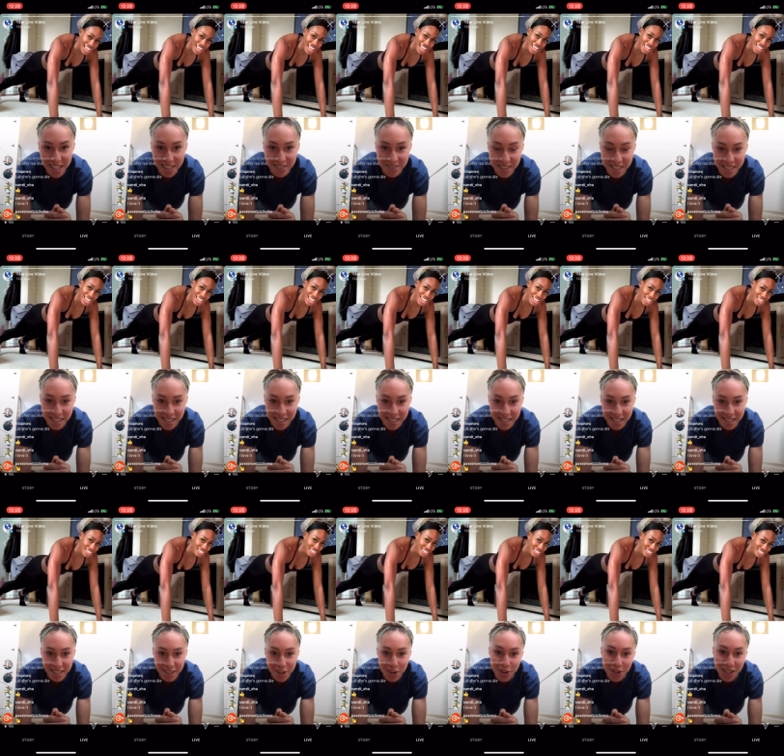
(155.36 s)
of the season
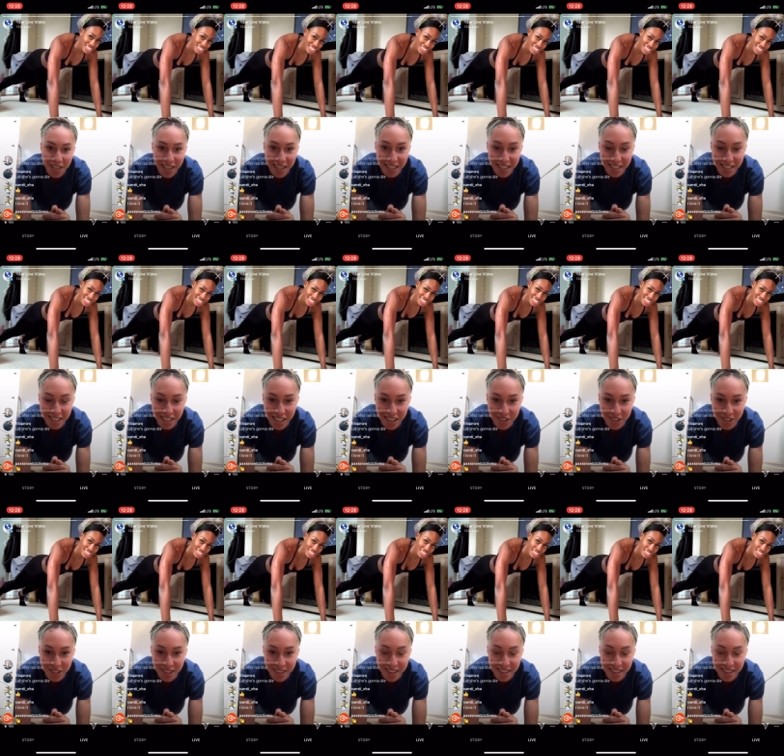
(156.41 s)
or like in general?